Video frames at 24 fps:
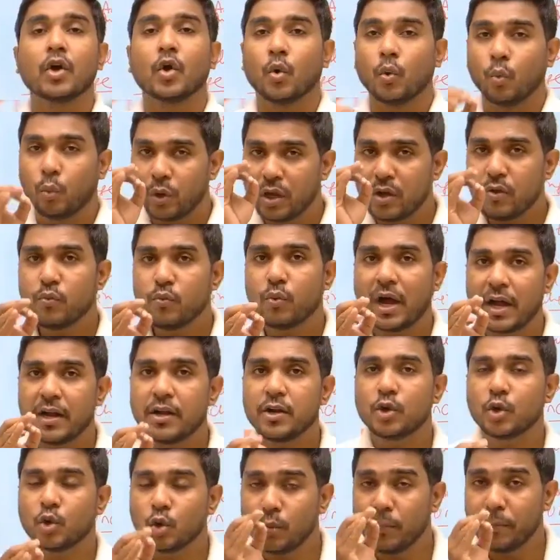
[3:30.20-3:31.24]
We
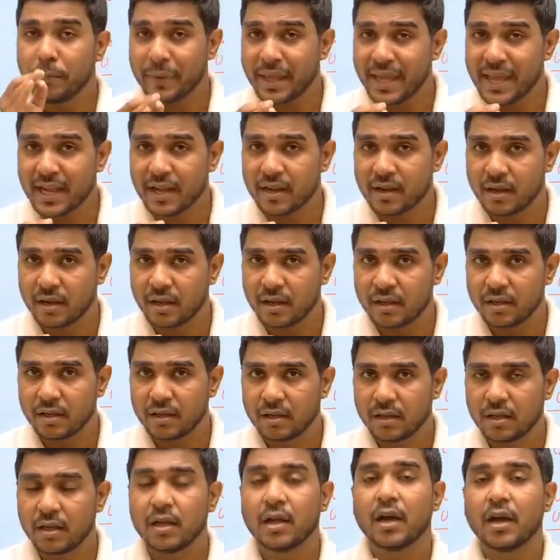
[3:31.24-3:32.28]
want to make
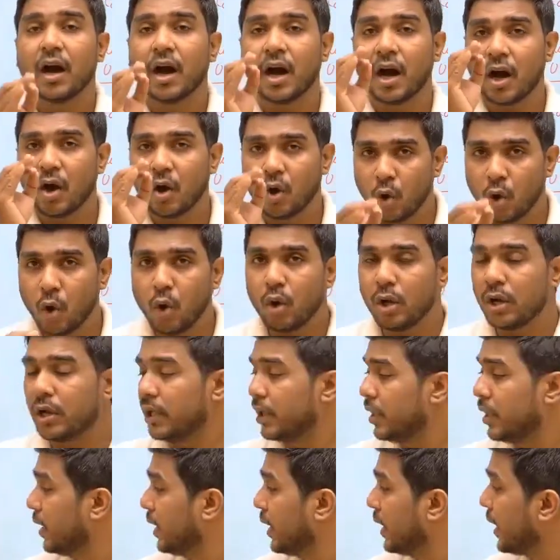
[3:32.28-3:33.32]
a hole
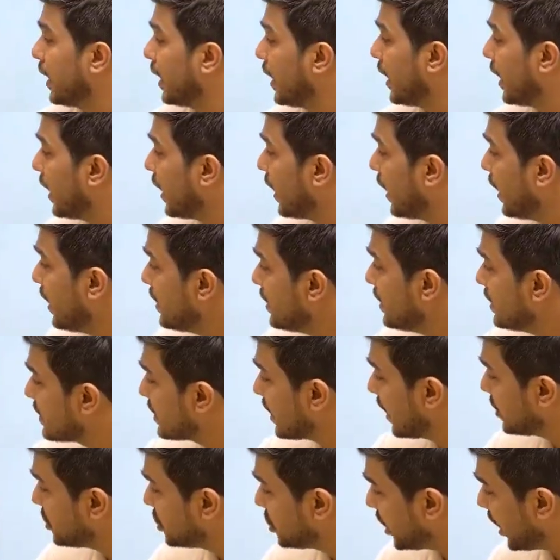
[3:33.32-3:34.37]
in
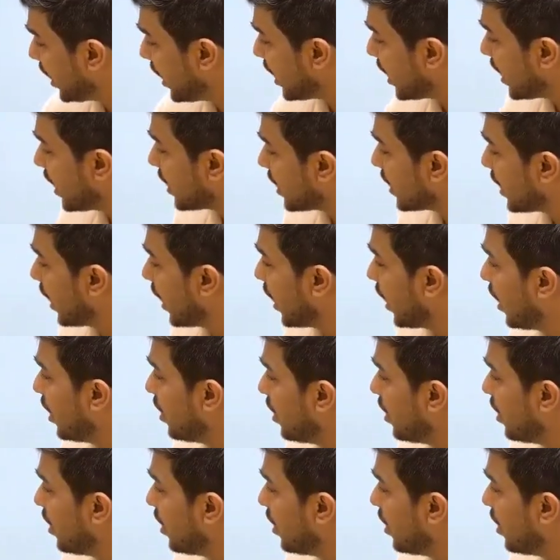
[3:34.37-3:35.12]
such an area,